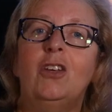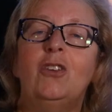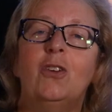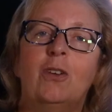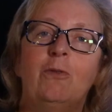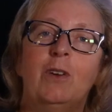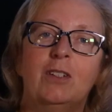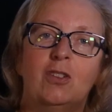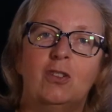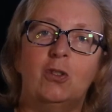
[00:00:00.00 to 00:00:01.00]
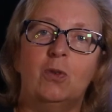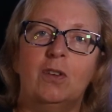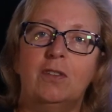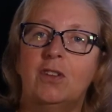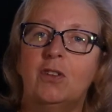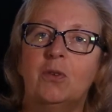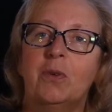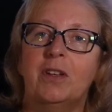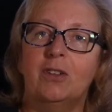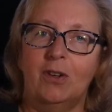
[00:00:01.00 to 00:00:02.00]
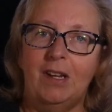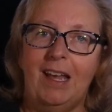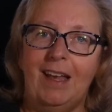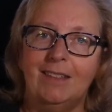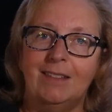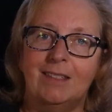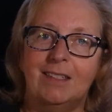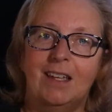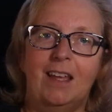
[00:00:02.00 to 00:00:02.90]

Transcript: you can rest assured that you're in good hands